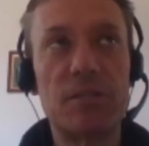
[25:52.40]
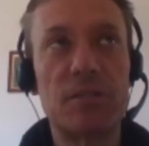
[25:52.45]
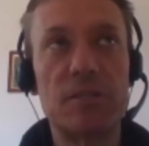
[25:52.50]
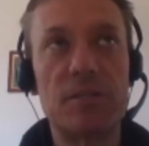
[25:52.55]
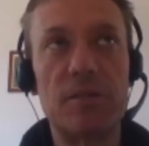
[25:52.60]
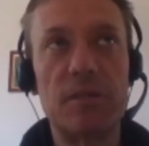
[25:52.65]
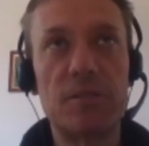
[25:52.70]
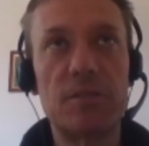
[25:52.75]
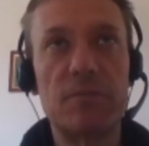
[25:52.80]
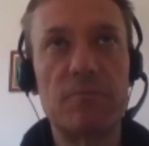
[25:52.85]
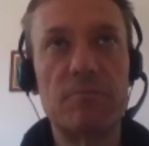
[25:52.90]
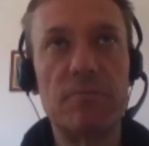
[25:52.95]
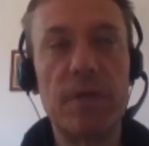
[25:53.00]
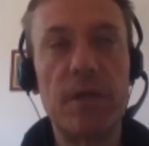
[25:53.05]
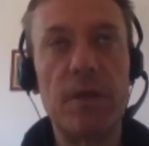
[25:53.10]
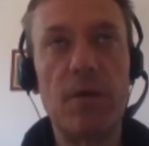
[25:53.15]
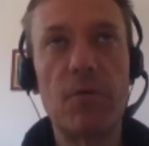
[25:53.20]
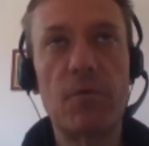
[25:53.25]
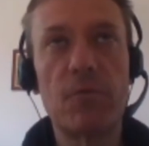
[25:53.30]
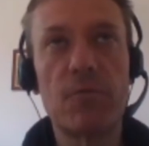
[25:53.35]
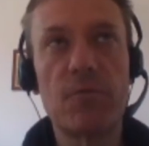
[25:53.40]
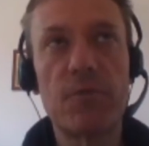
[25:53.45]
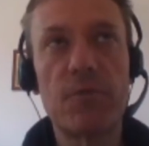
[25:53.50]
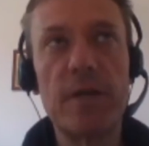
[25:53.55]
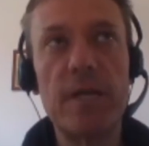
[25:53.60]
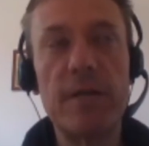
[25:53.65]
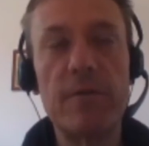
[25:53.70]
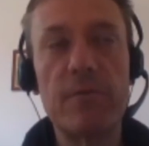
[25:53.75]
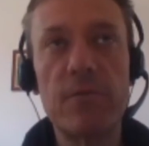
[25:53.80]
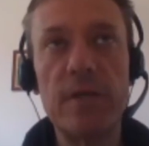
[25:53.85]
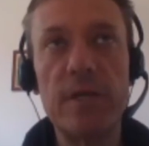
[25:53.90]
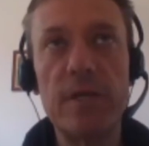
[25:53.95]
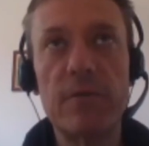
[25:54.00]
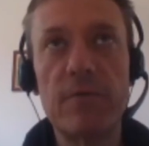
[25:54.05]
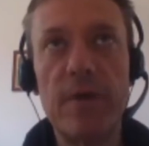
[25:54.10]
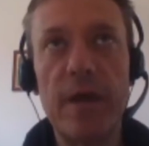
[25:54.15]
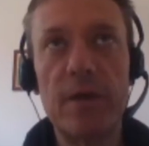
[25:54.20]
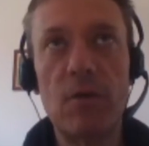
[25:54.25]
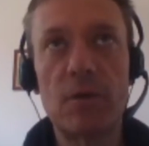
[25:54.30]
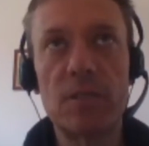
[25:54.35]
Just you know, really, really
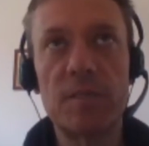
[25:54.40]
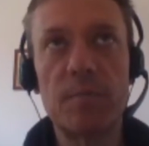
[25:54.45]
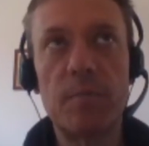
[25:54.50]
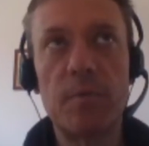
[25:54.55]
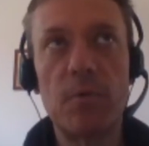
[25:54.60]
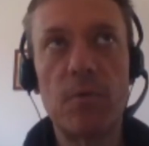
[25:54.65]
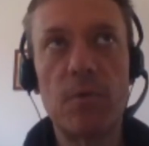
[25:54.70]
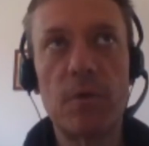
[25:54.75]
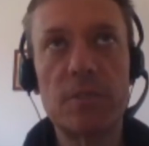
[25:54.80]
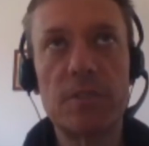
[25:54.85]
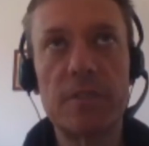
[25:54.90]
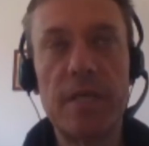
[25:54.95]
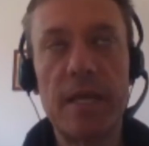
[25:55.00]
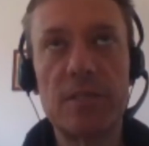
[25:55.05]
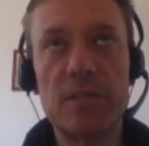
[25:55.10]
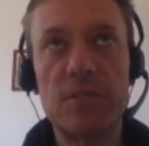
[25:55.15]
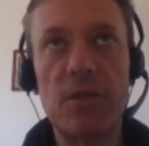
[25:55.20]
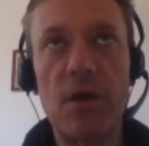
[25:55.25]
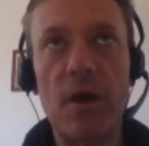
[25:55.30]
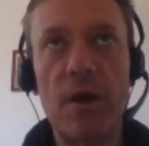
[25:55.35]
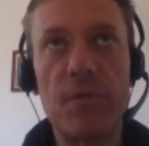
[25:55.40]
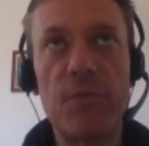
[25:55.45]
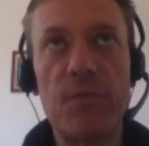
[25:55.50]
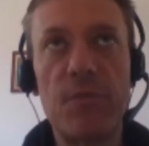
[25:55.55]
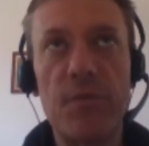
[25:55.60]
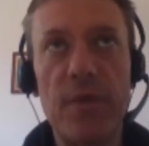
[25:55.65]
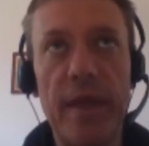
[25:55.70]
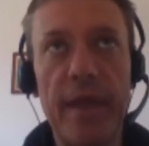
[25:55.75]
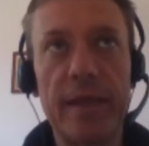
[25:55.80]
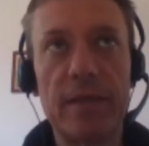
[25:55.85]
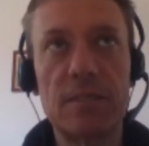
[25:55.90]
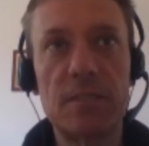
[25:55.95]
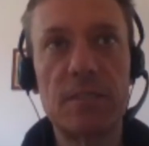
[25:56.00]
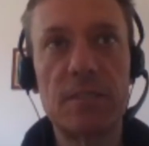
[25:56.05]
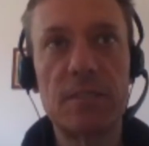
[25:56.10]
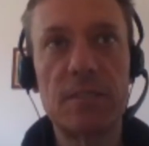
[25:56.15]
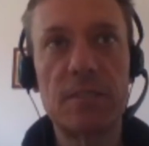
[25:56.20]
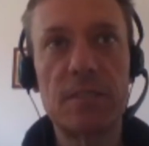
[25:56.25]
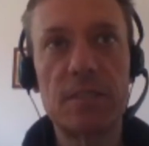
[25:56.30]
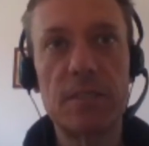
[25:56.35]
great entrepreneurs that has done
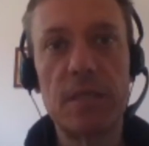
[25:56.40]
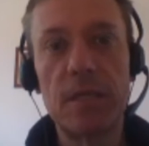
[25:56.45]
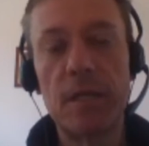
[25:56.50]
things,